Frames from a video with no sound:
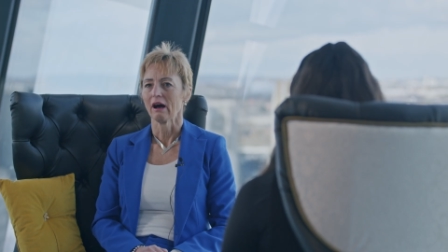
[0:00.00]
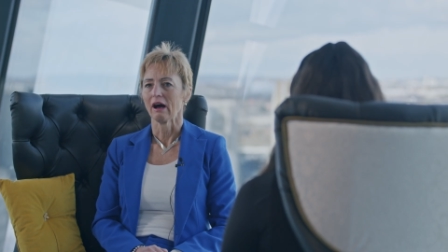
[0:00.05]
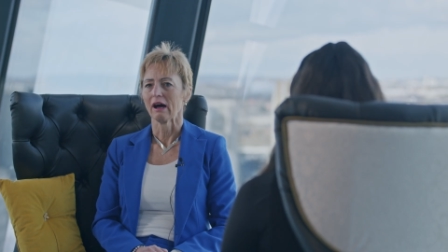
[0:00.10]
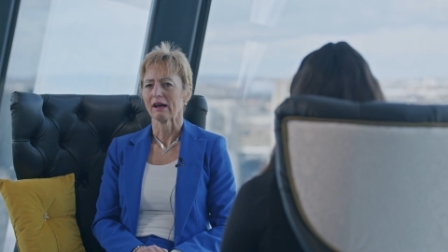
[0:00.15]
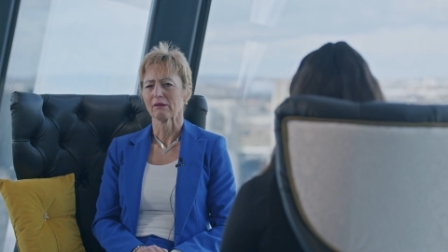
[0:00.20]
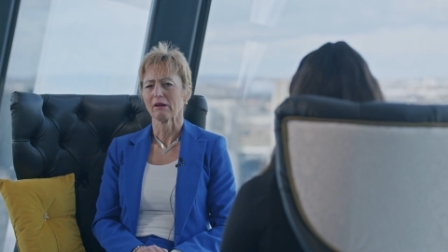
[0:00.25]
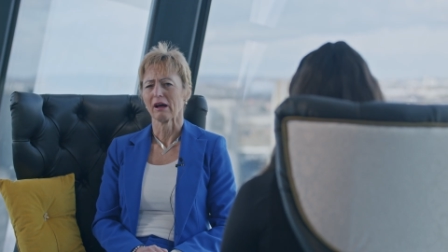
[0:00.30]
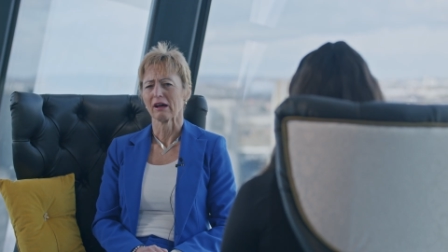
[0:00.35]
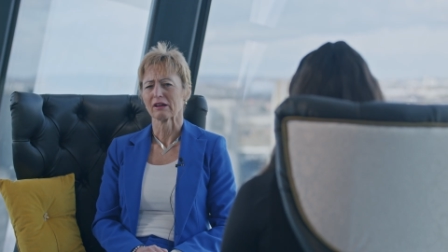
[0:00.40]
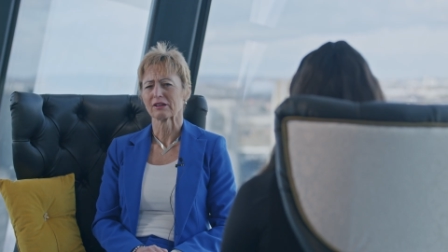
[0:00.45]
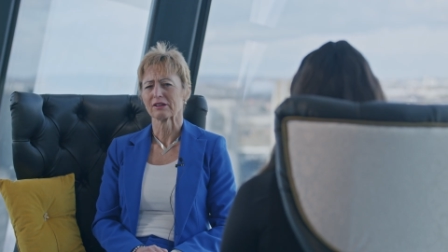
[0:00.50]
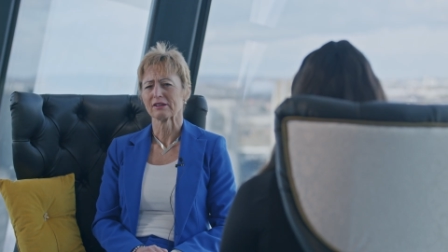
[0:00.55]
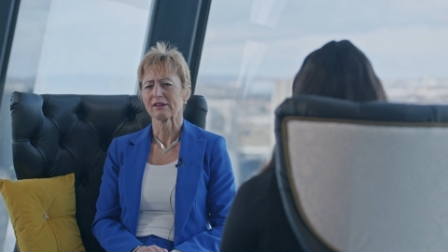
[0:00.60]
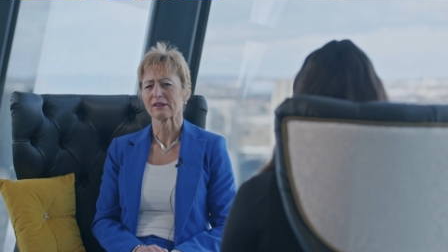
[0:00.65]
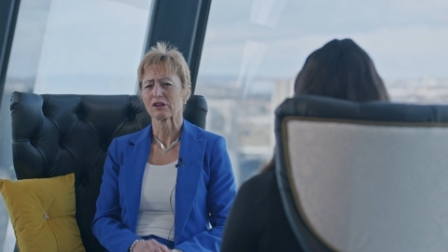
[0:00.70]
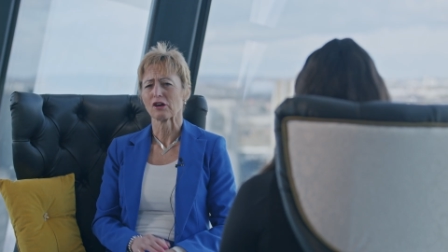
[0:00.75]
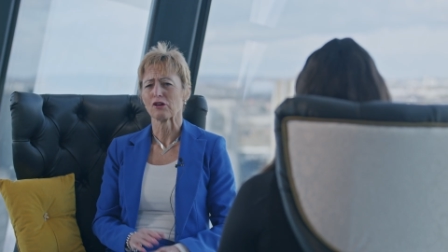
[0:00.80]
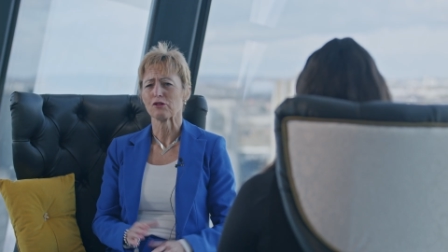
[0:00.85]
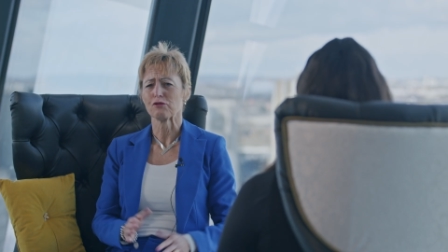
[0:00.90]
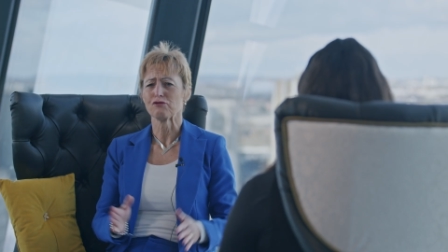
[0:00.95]
I, am going to
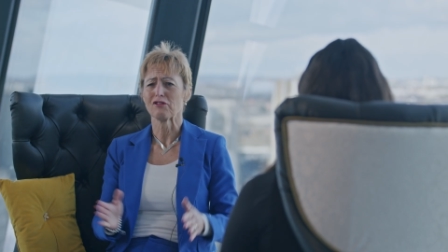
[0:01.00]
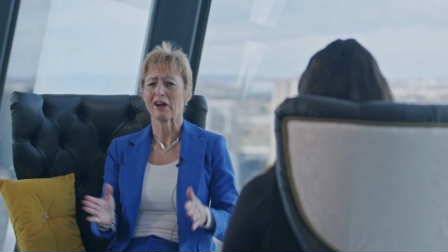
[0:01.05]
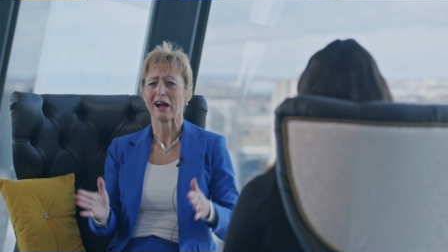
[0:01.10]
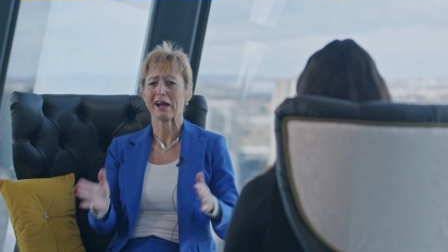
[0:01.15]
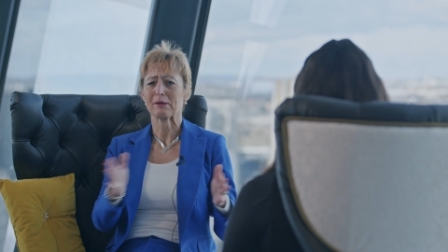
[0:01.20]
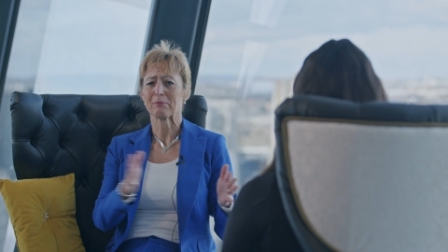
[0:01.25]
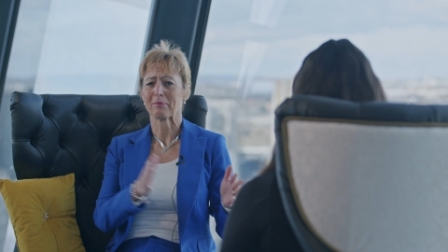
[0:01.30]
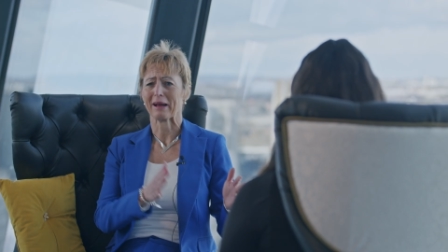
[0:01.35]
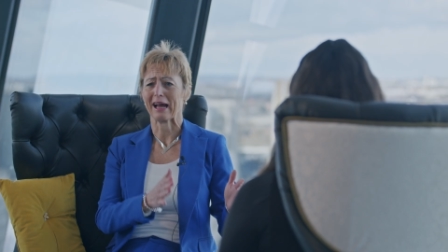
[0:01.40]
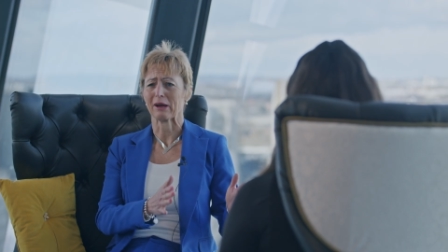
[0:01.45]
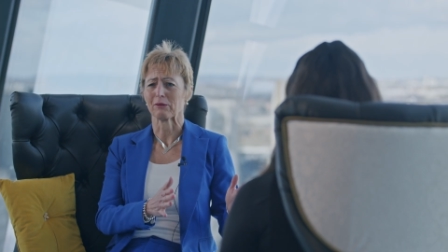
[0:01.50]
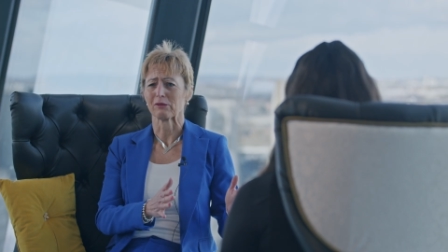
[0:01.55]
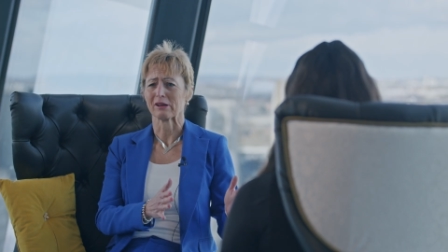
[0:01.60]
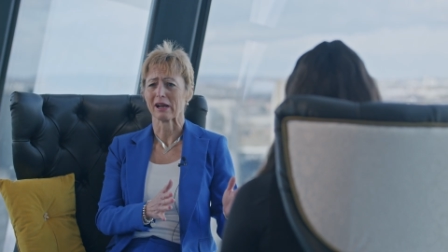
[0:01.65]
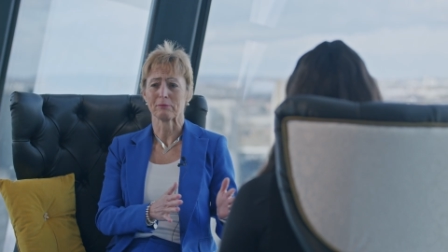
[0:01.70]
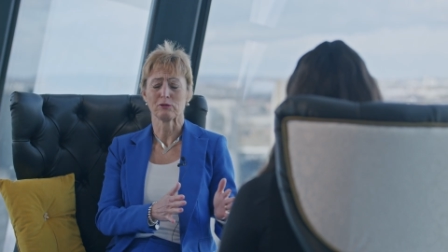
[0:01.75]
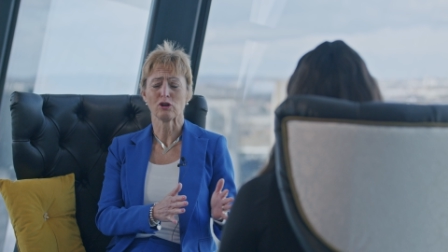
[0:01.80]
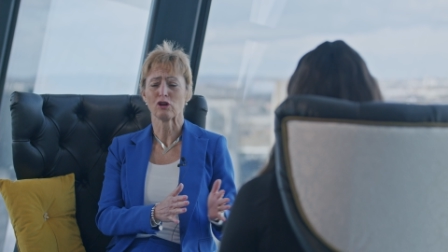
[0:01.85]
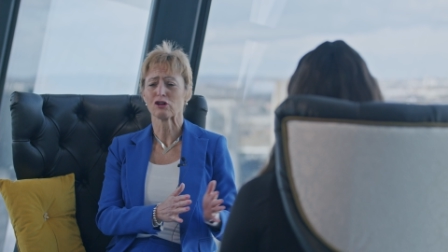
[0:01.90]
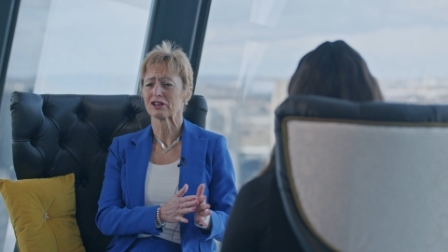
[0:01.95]
go right back.
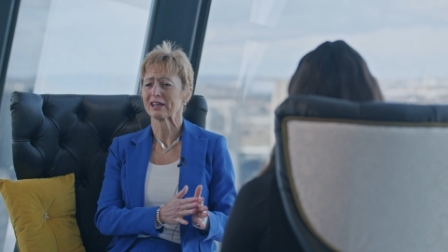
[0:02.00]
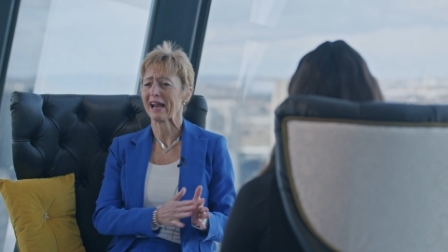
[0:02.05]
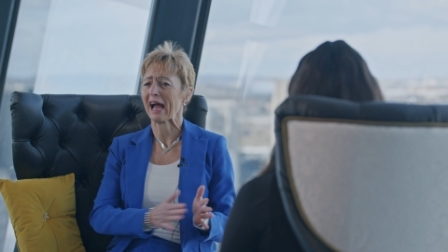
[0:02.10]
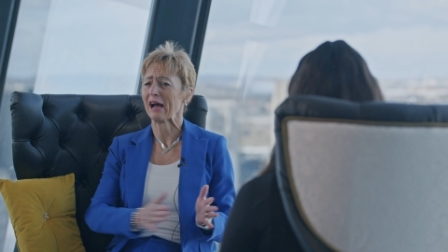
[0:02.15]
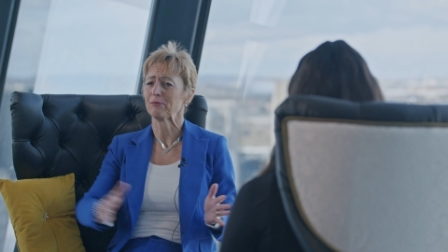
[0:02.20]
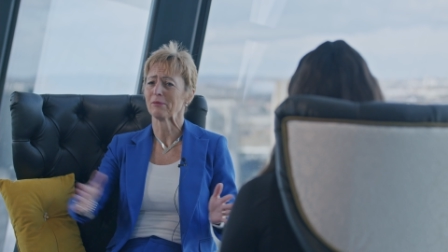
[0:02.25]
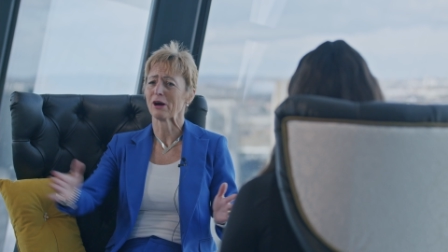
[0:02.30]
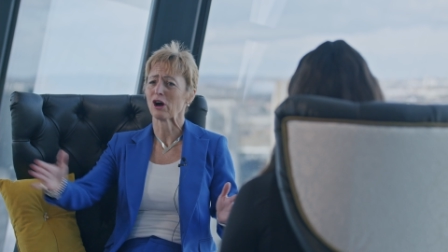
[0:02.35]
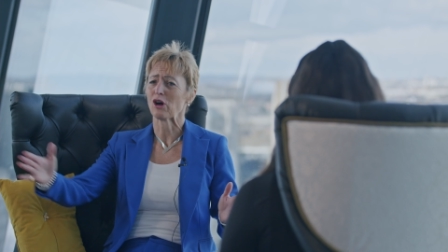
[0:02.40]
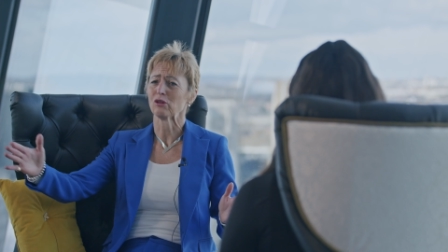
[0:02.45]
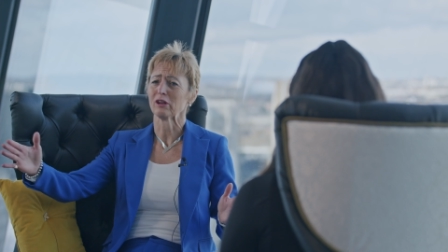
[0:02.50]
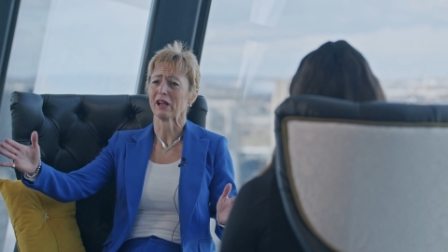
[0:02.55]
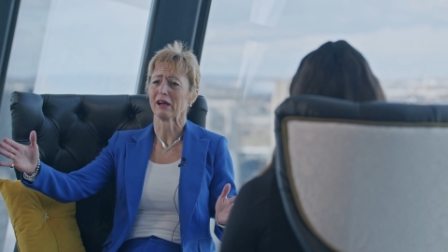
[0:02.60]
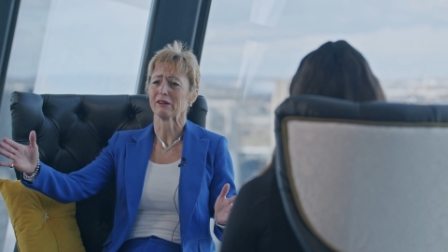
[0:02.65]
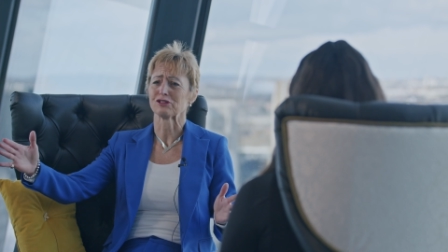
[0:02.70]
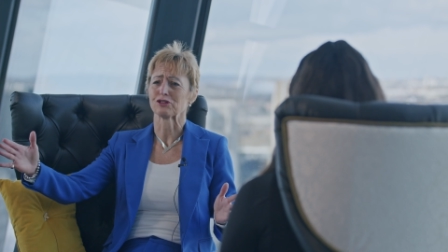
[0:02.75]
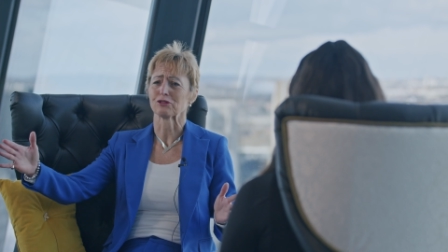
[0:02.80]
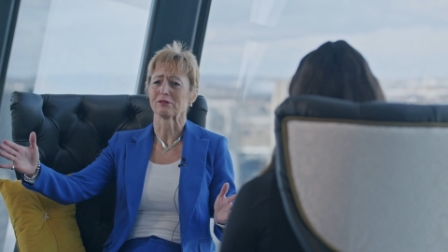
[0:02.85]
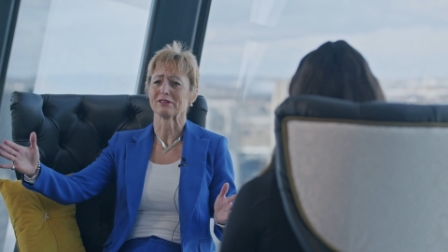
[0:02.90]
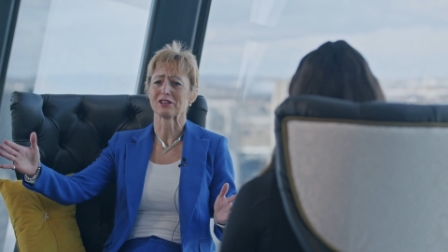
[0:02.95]
I'm not going to have my whole
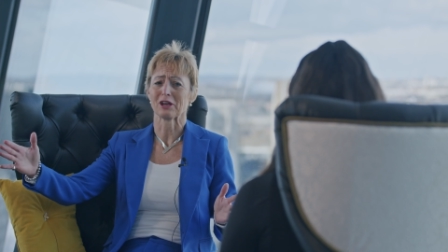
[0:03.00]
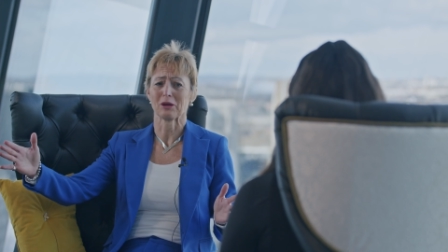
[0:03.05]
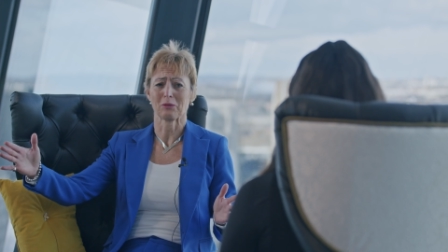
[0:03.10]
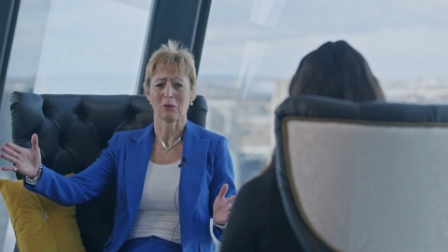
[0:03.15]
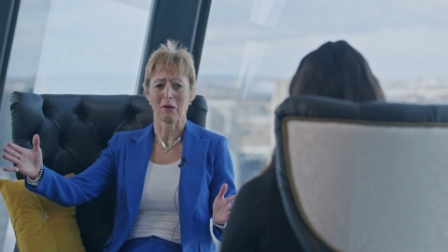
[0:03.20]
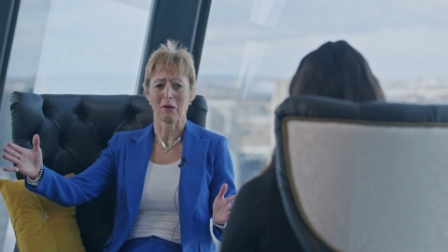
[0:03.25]
life story, don't